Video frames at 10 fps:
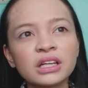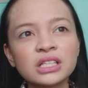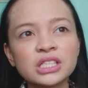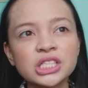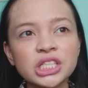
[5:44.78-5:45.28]

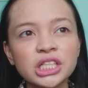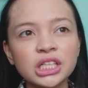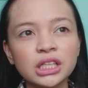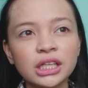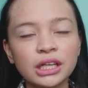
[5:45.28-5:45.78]

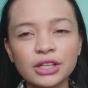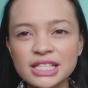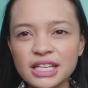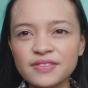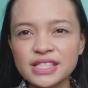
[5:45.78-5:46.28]
she
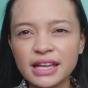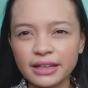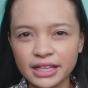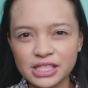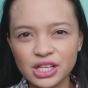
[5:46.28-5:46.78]
receives a
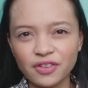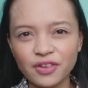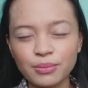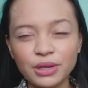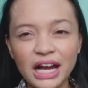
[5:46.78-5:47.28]
letter
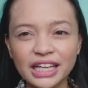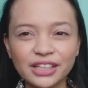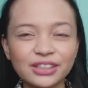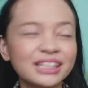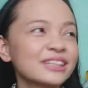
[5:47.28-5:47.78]
from
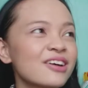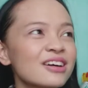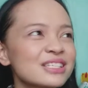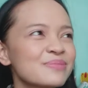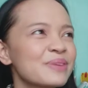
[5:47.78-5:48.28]
Rayo that
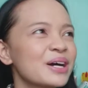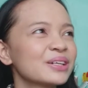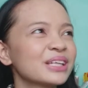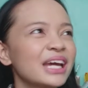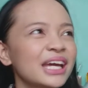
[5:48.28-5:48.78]
talks about